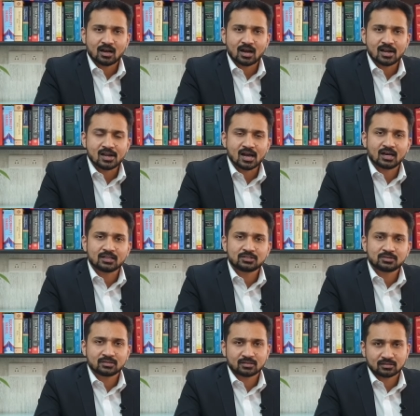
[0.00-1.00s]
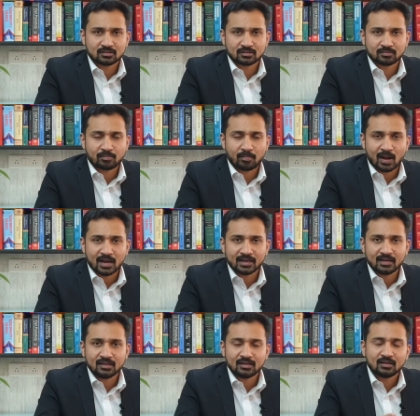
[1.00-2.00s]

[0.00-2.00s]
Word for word: A large pie